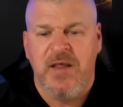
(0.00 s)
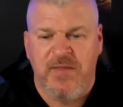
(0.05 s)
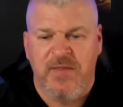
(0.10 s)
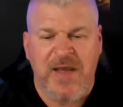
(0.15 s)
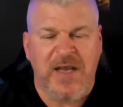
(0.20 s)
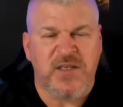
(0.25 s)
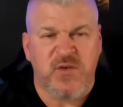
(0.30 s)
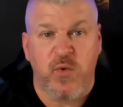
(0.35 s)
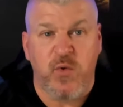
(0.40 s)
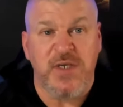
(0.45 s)

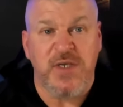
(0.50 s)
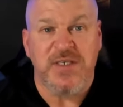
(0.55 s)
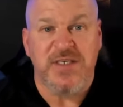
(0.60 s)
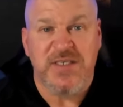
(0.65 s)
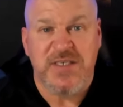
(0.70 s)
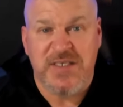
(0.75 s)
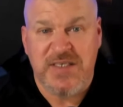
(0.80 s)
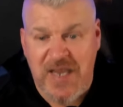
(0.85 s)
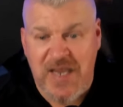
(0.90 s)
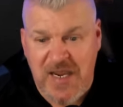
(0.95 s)
That's where you
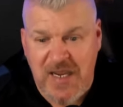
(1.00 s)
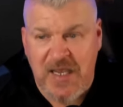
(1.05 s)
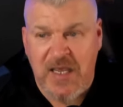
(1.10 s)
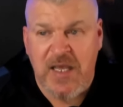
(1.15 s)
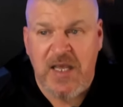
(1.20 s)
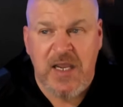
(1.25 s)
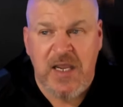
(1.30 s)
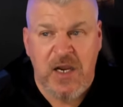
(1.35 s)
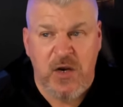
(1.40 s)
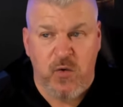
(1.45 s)
stake
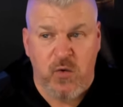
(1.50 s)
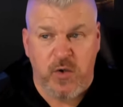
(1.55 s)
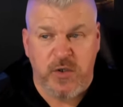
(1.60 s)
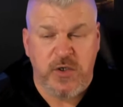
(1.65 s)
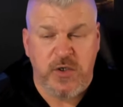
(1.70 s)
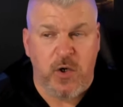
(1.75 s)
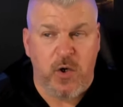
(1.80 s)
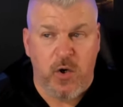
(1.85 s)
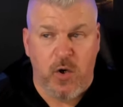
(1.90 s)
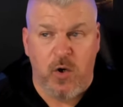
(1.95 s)
in order
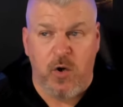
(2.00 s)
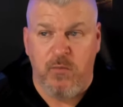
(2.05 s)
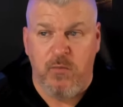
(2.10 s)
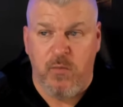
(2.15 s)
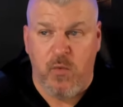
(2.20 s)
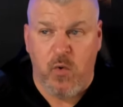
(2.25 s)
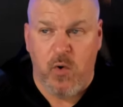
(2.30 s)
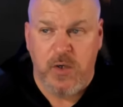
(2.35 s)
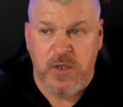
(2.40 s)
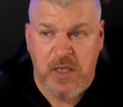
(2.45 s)
to earn
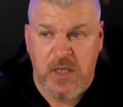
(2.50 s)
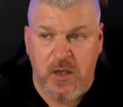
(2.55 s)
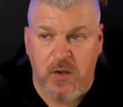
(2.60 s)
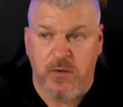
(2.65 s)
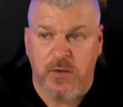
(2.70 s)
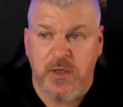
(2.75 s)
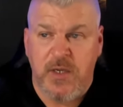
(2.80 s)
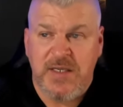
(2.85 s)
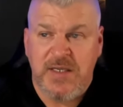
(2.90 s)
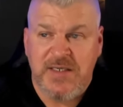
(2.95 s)
more yield.